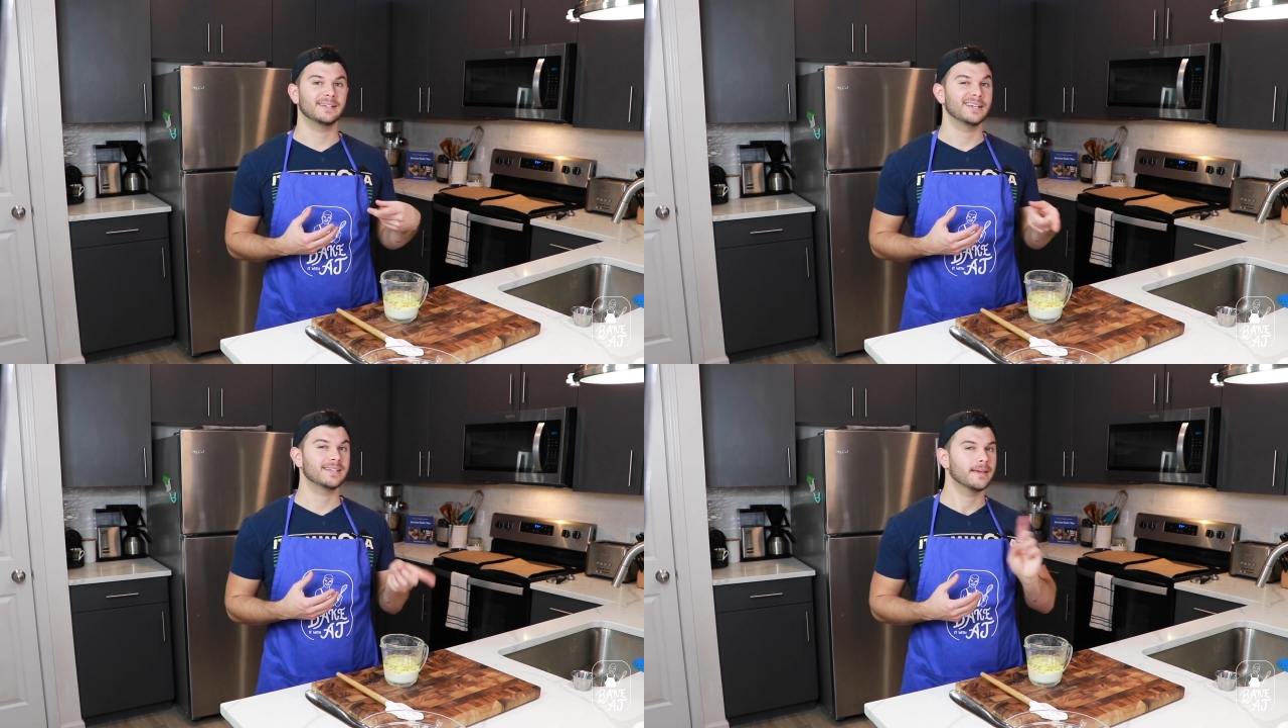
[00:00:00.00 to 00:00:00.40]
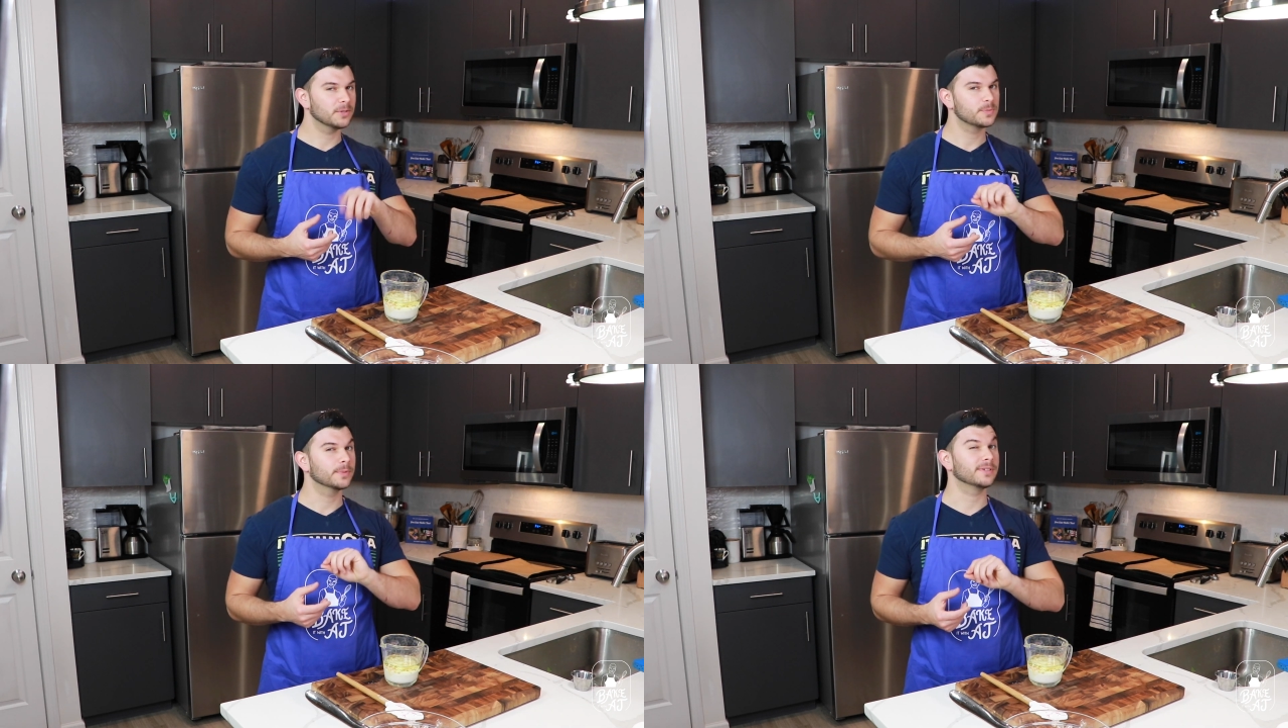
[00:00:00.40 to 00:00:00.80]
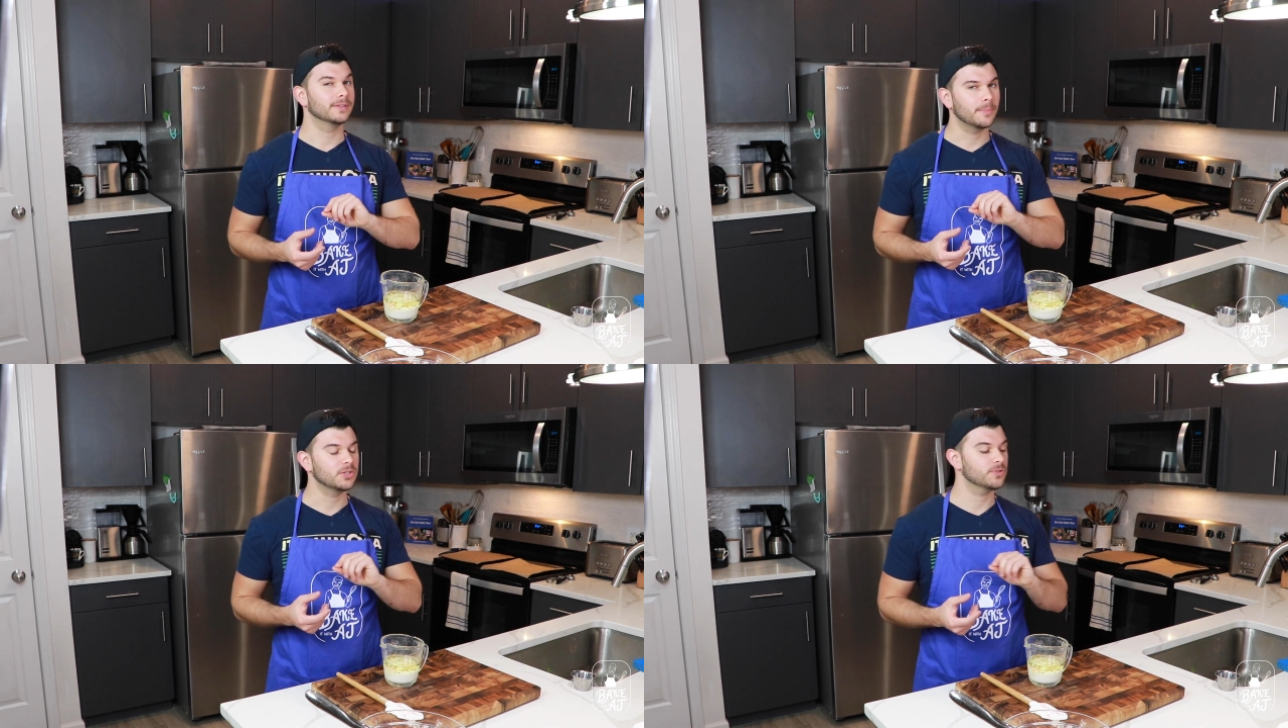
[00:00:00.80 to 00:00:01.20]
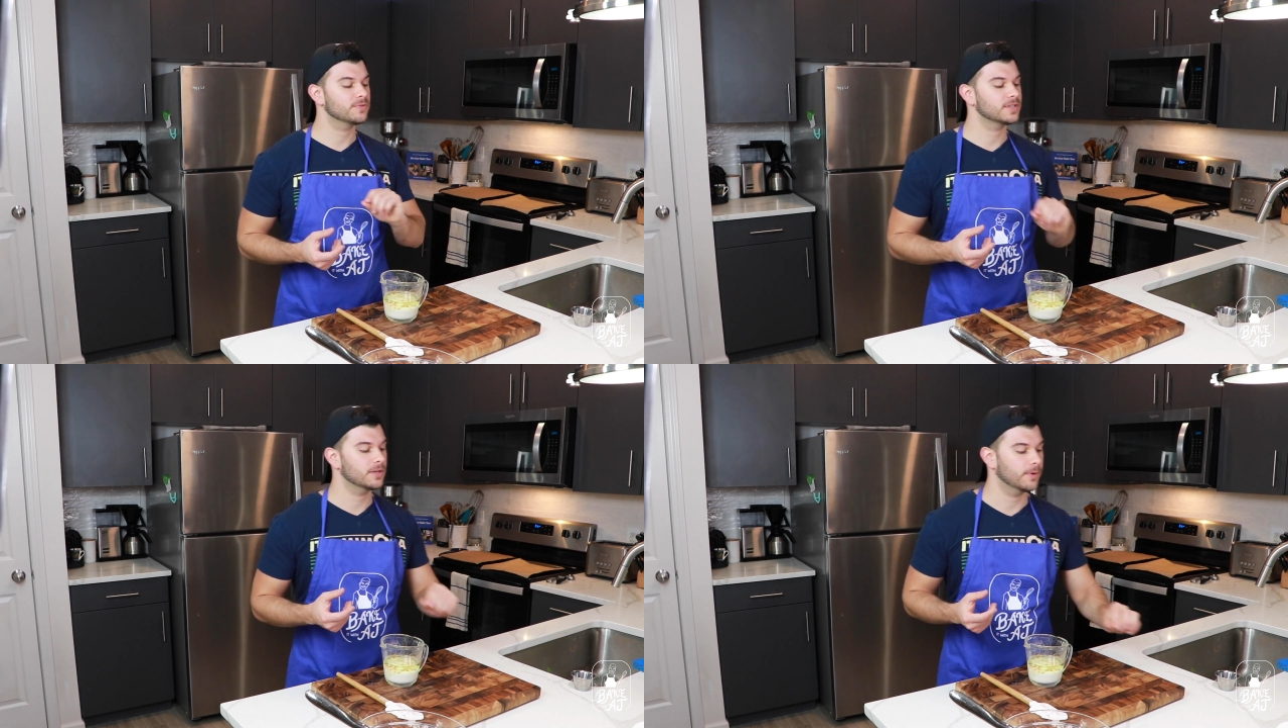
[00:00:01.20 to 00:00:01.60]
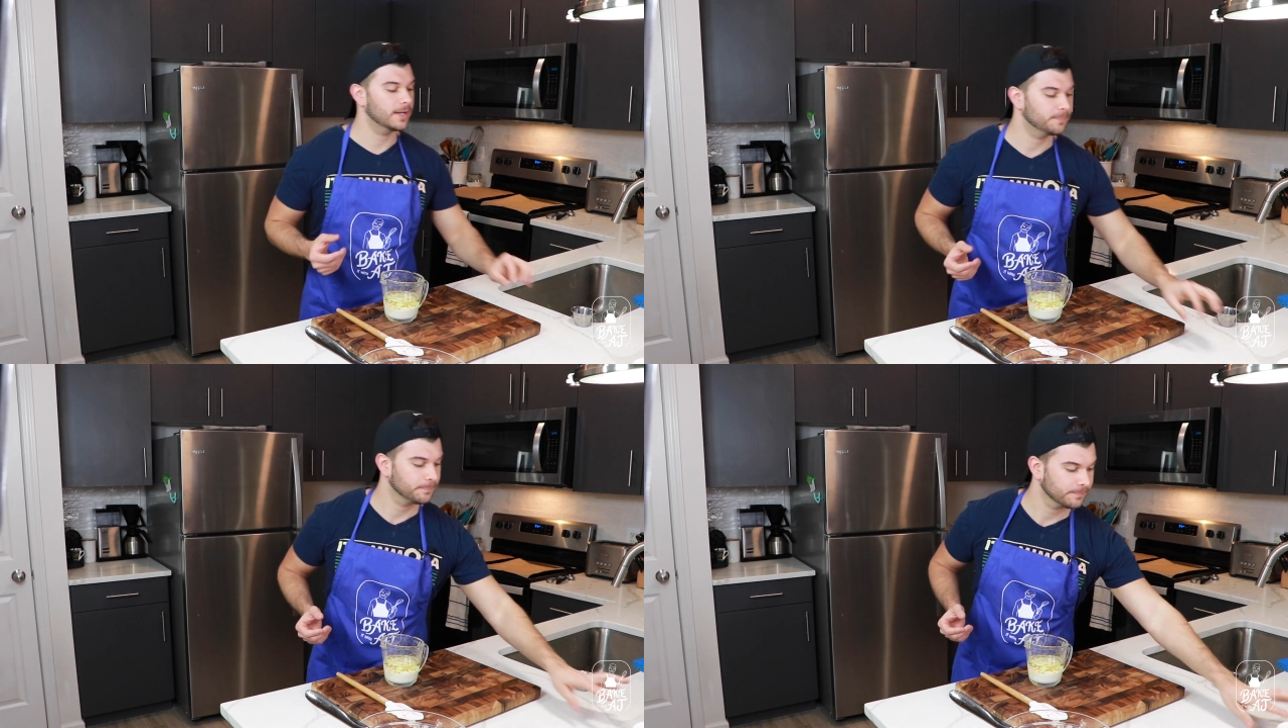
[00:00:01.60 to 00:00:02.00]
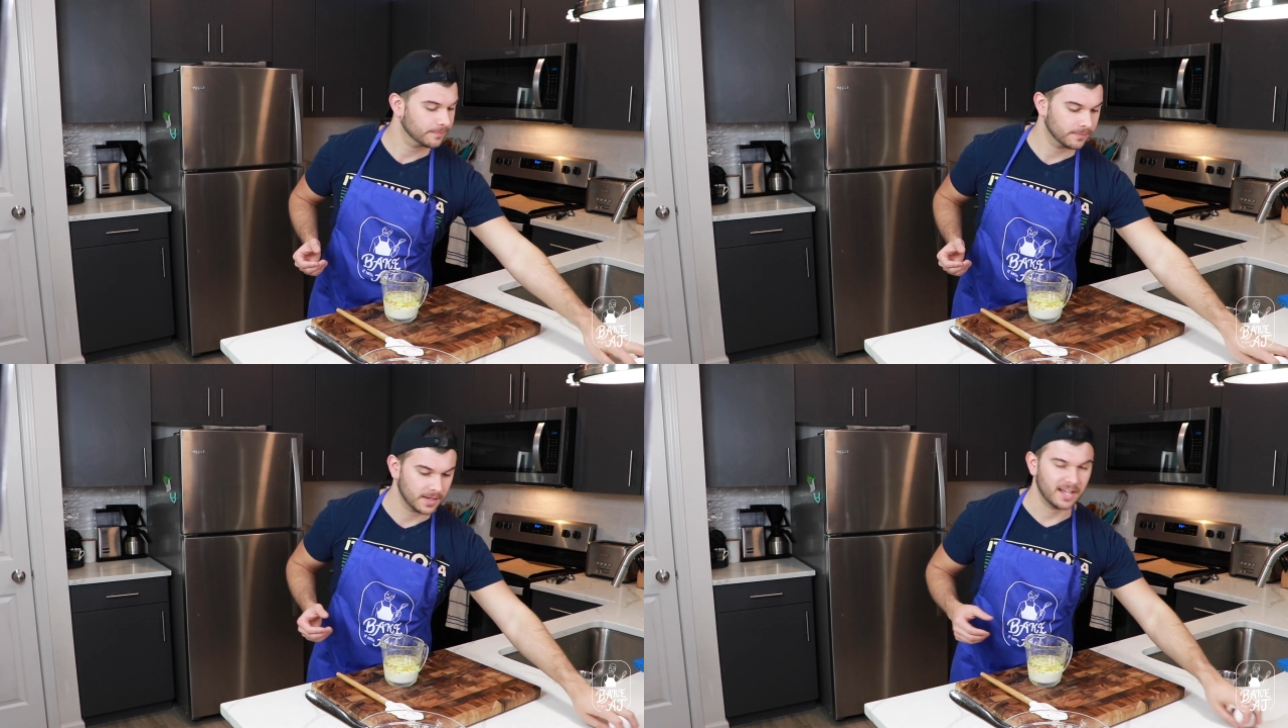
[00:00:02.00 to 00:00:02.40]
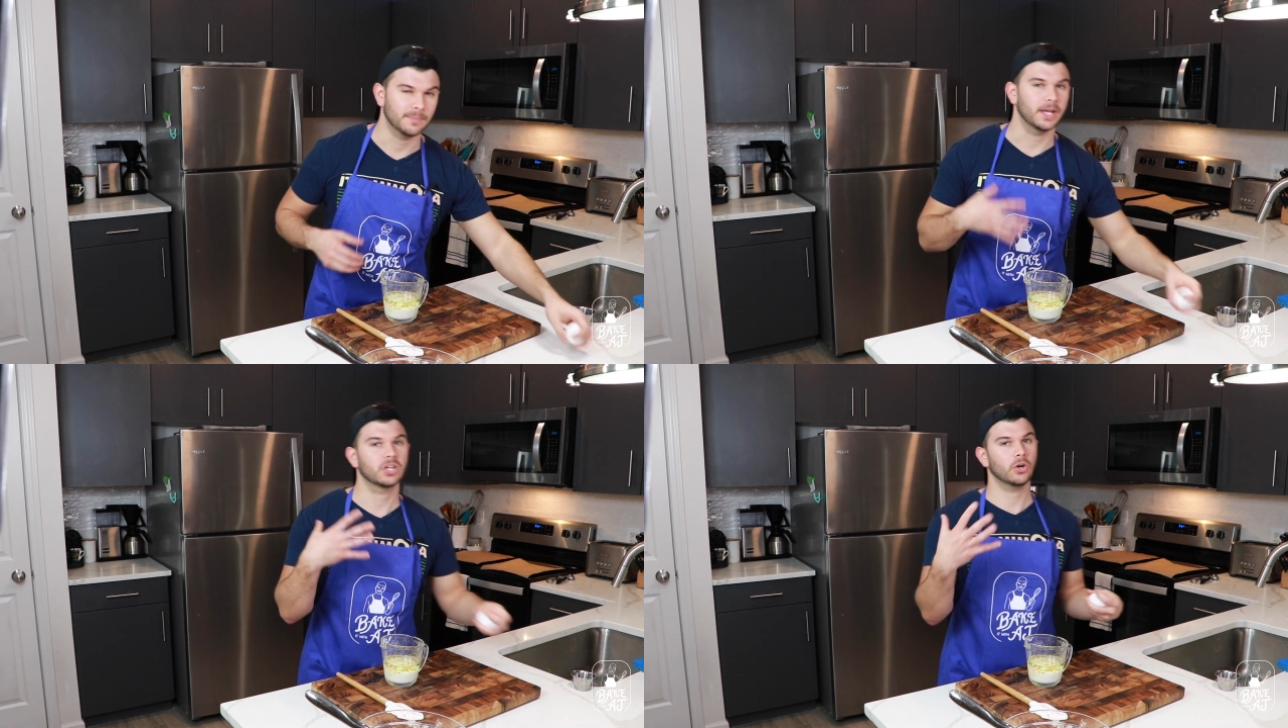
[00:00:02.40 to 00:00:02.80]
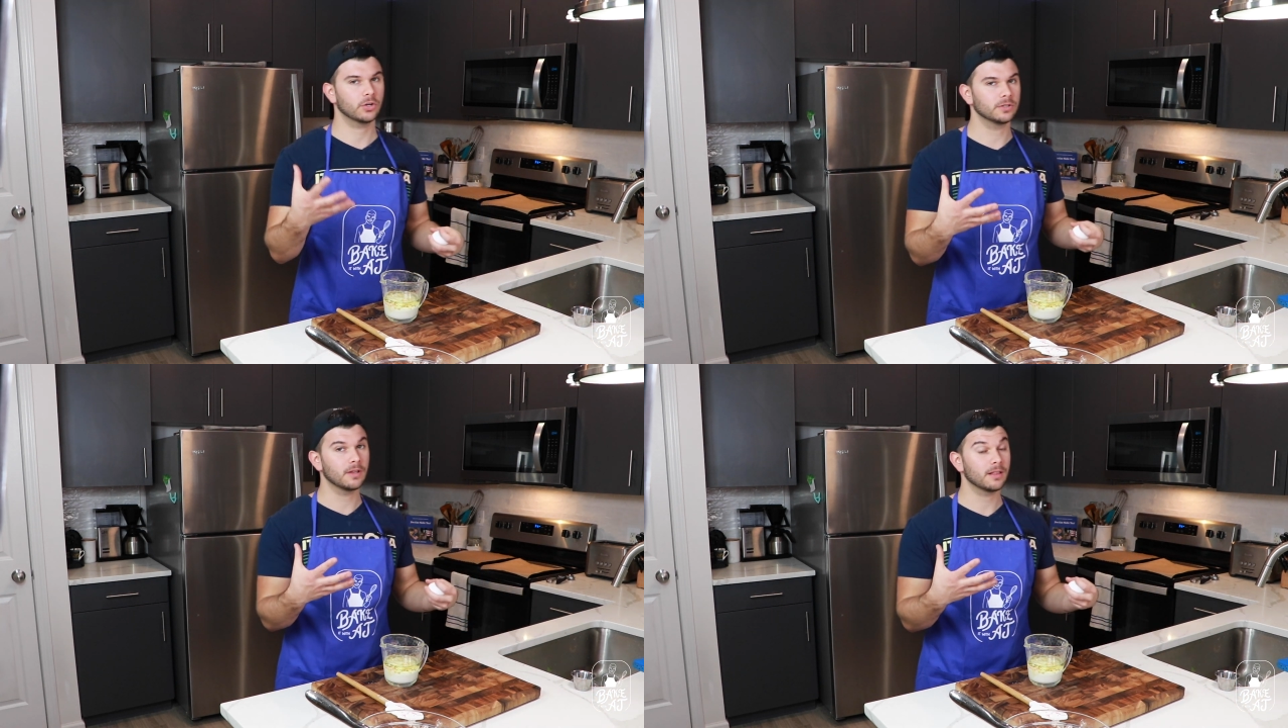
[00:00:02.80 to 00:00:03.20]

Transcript: a tablespoon of lemon juice to it. And it might curdle